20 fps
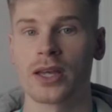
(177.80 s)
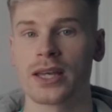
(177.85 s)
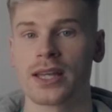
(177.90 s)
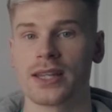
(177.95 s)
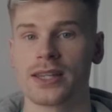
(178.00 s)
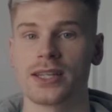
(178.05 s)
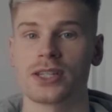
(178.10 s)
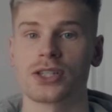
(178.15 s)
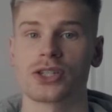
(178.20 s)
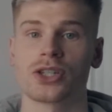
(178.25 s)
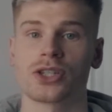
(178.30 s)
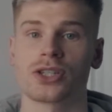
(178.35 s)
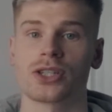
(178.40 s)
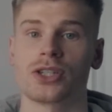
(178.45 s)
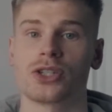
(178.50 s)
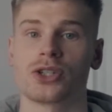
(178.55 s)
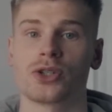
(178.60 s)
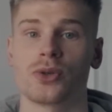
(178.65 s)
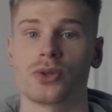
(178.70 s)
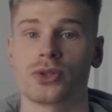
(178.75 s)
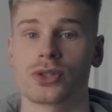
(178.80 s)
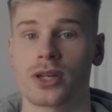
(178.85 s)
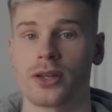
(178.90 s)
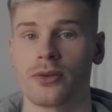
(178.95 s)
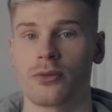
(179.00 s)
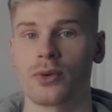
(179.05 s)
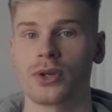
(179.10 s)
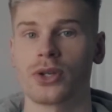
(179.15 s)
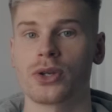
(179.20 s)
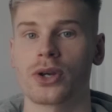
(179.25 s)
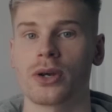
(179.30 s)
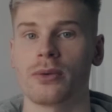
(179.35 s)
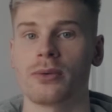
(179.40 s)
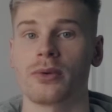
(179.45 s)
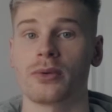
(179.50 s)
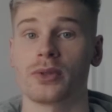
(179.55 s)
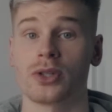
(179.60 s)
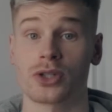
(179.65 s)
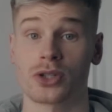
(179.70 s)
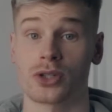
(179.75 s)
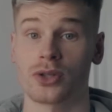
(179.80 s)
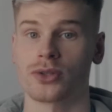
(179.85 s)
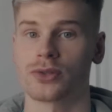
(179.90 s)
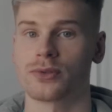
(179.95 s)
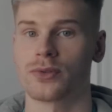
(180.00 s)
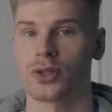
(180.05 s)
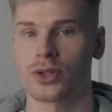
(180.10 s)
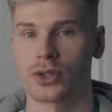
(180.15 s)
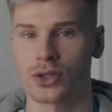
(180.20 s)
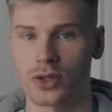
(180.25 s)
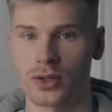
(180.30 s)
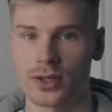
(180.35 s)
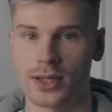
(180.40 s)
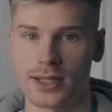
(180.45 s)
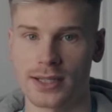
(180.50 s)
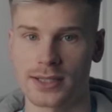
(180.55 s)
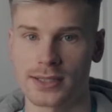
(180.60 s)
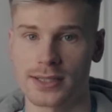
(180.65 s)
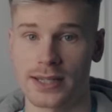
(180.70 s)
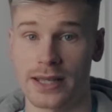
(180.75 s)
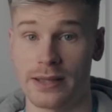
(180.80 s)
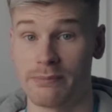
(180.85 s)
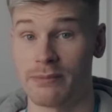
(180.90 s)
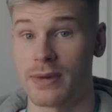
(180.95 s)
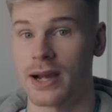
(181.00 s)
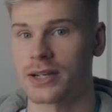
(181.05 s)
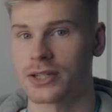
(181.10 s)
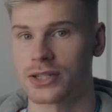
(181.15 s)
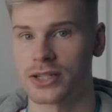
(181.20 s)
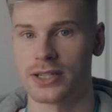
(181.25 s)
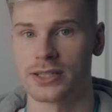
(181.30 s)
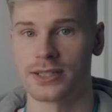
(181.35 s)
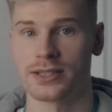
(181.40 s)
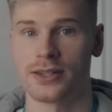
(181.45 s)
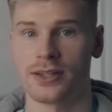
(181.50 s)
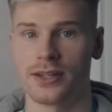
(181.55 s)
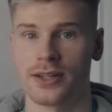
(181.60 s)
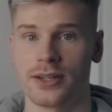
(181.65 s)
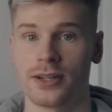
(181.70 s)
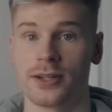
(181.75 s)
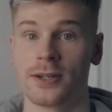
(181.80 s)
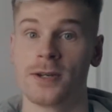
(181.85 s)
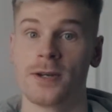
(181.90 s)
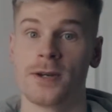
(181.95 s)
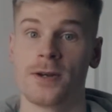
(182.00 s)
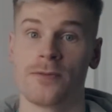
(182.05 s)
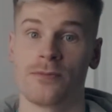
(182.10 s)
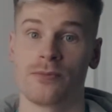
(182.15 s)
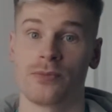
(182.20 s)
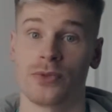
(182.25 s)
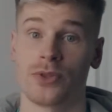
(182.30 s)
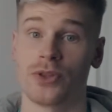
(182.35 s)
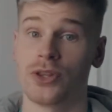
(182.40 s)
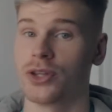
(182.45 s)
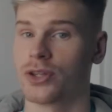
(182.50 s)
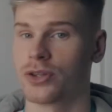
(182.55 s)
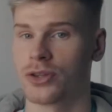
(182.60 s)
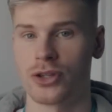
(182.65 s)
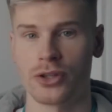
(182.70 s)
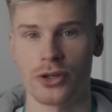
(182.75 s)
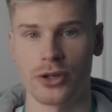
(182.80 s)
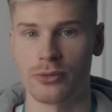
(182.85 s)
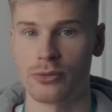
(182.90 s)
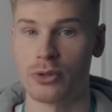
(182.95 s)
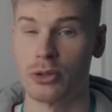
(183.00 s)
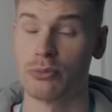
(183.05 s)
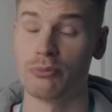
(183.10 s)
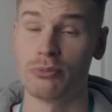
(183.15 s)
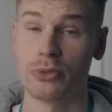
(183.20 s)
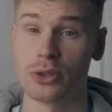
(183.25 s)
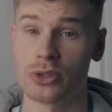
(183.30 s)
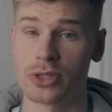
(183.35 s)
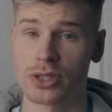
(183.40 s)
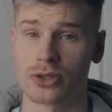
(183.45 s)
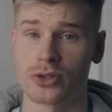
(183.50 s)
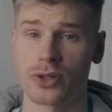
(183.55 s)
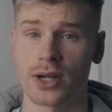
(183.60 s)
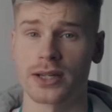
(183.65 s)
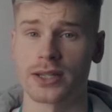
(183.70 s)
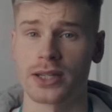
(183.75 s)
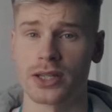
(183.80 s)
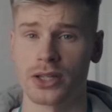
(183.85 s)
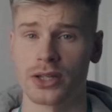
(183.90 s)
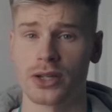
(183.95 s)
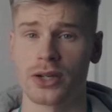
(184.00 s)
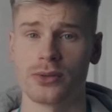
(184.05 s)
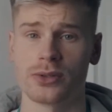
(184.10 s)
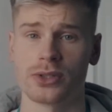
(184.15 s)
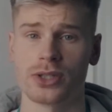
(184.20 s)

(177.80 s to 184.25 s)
This just ensures kind of when you're coming up with the shots for your shot list, it matches the music track that you're going